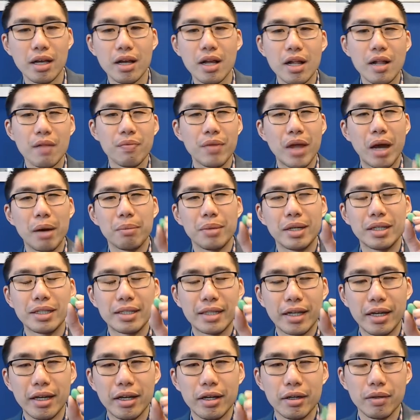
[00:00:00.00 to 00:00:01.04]
I'm going to say
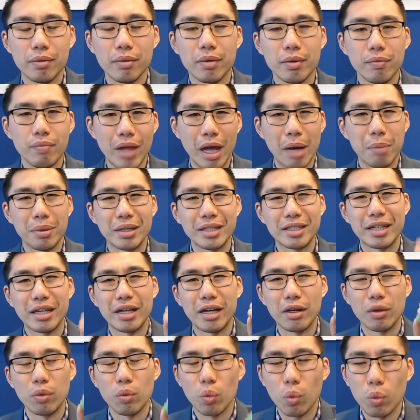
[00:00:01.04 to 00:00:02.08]
it. I'm going to say it
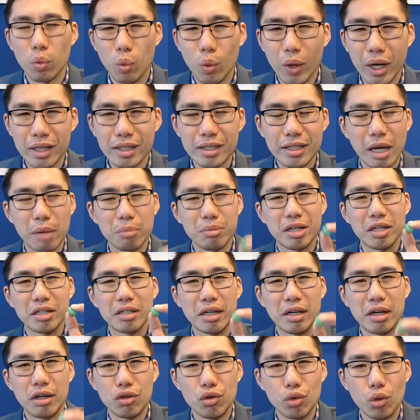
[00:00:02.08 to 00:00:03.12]
once. I'm going to say it
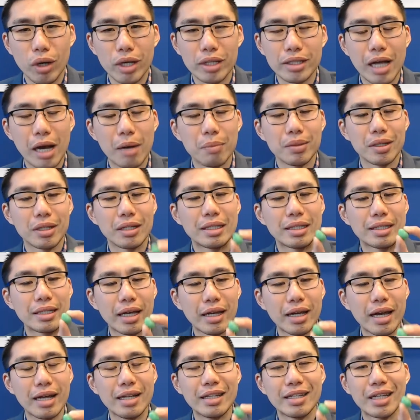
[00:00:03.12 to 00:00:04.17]
twice. I'm going to say it
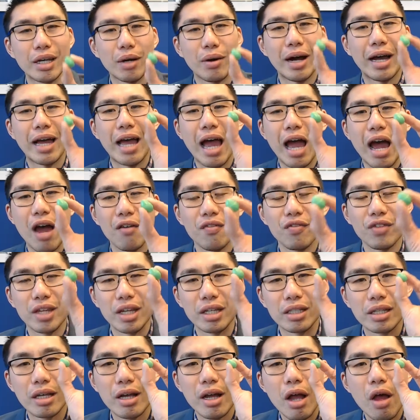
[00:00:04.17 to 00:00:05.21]
until I have this
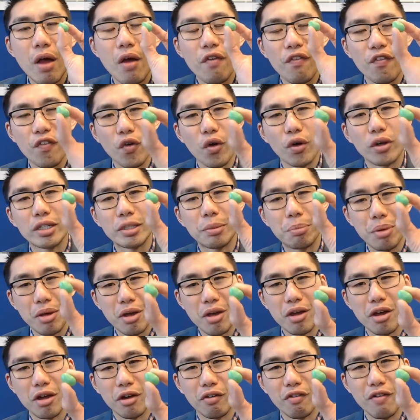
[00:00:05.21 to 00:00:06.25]
first
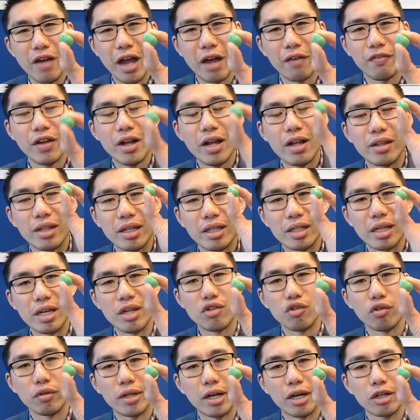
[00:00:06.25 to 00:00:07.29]
paragraph, this
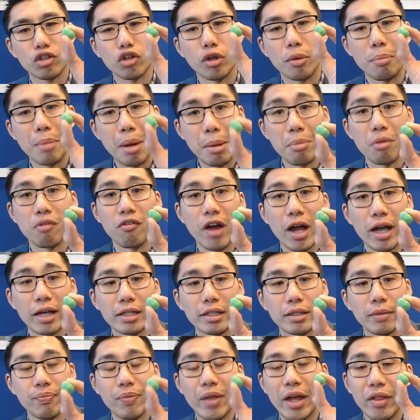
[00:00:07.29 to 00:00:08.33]
introduction memorized.
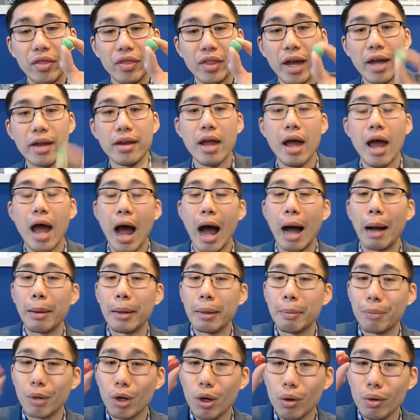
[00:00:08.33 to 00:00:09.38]
And then I am
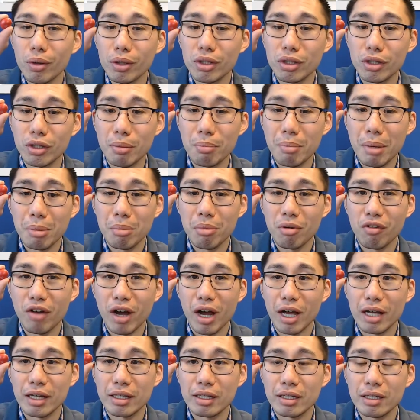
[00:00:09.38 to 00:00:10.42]
going to
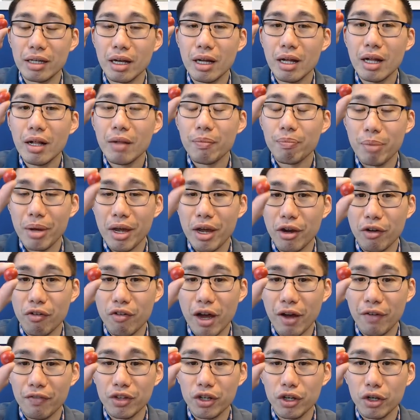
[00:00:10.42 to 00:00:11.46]
memorize paragraph
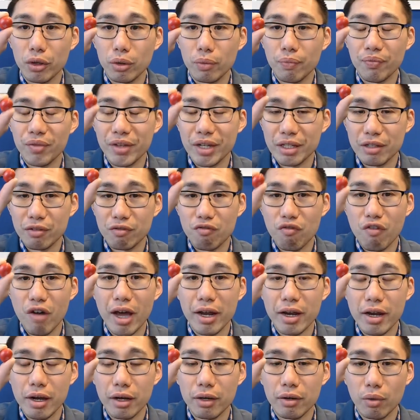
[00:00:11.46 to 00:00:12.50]
two, this red
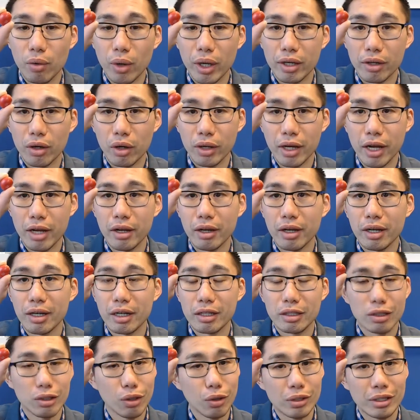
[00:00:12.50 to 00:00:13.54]
one. Okay, you can
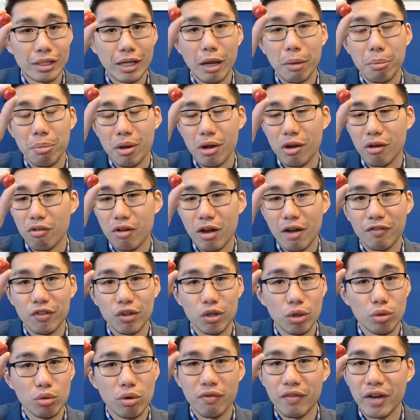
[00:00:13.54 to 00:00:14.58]
associate paragraph two
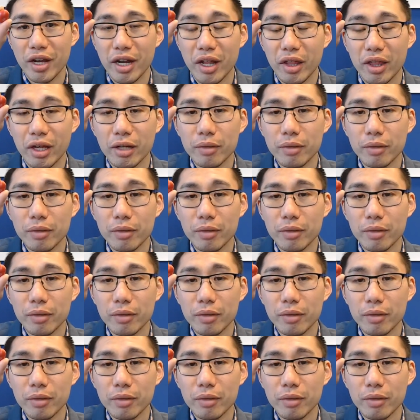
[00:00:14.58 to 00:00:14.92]
with anything.